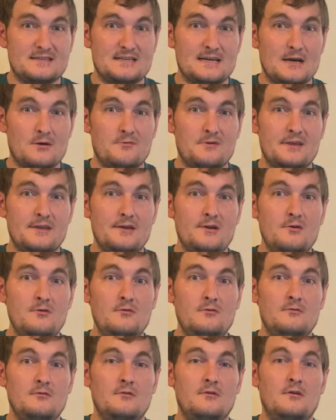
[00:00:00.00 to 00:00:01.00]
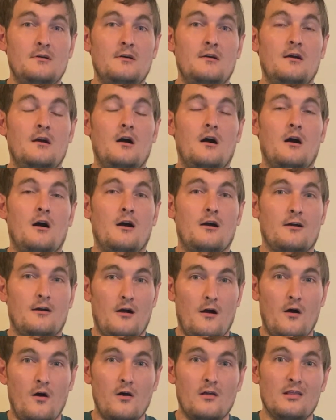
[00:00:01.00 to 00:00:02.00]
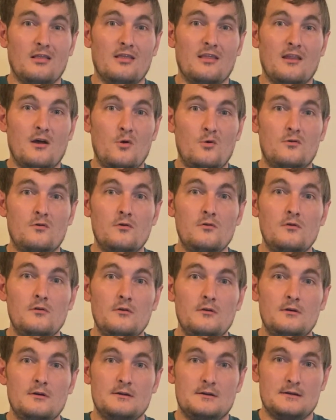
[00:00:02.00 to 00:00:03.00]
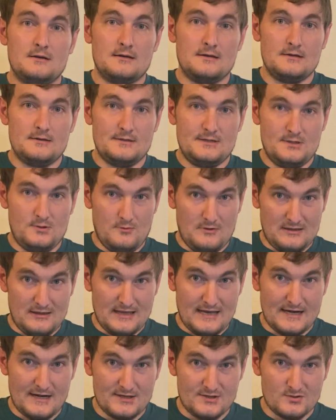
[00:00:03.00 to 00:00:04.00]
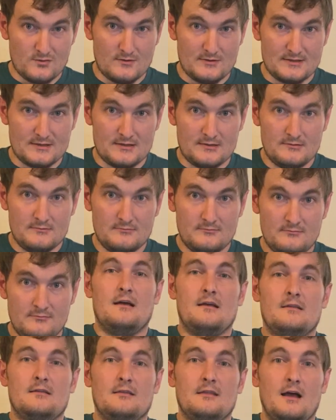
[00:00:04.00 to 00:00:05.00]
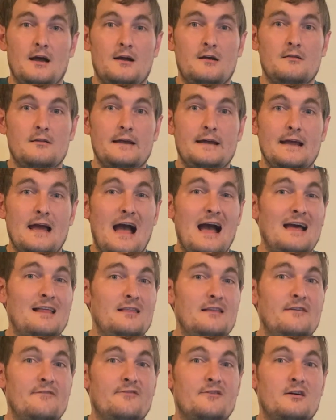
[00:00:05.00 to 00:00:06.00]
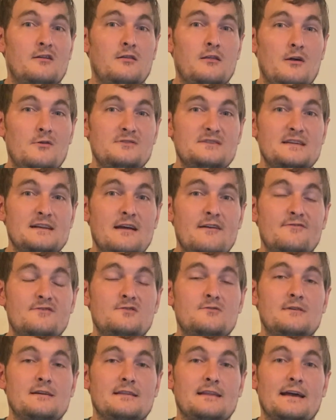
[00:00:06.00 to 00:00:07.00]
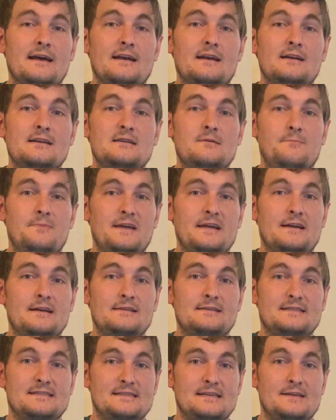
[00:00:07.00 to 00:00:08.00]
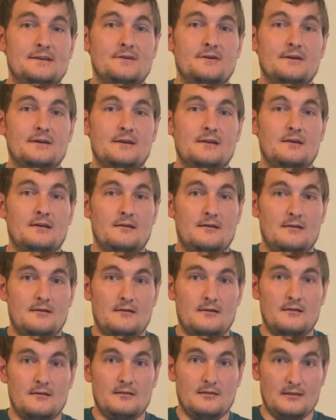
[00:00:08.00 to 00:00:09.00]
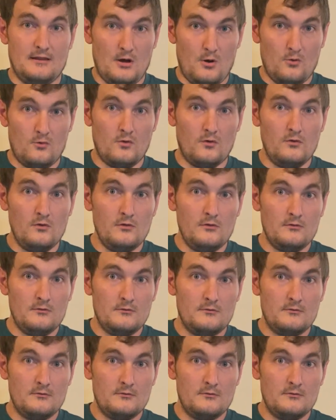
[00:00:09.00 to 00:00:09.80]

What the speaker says: share with you are all local to Atlanta, Georgia. Luckily, I live close enough to Atlanta to be considered local,